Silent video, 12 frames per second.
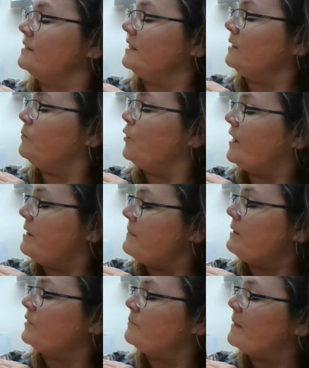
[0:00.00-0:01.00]
little boy I
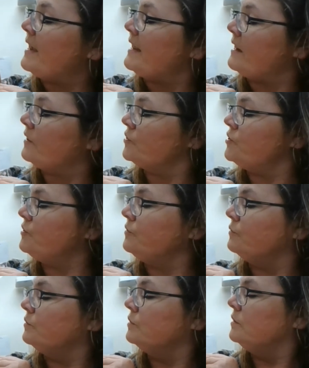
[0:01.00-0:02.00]
met with my anger
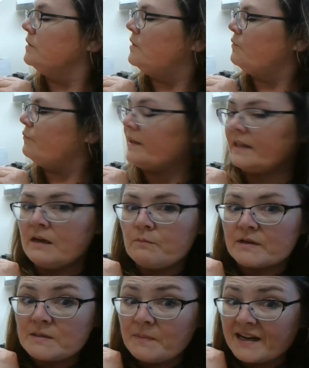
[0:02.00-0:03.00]
too." "Really?
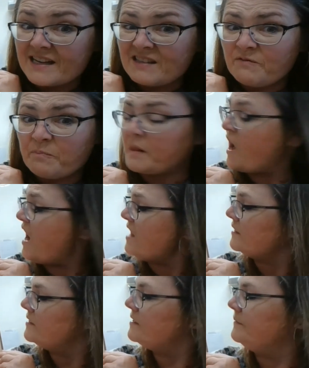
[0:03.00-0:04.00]
Was it because of
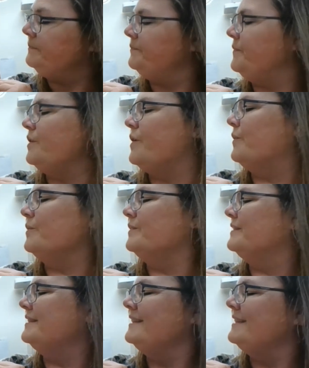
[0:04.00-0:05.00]
blocks?" "No
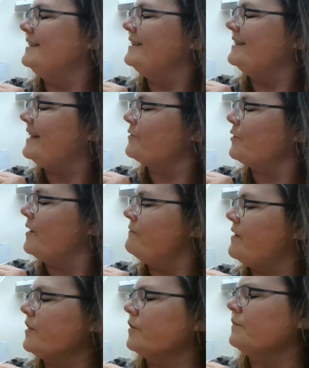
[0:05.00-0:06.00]
laughed
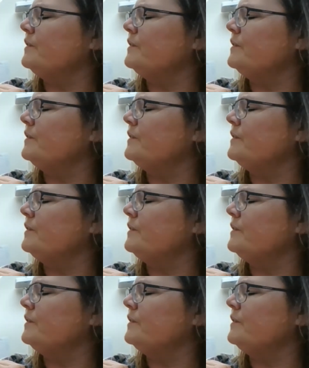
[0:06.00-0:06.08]
Grandfather.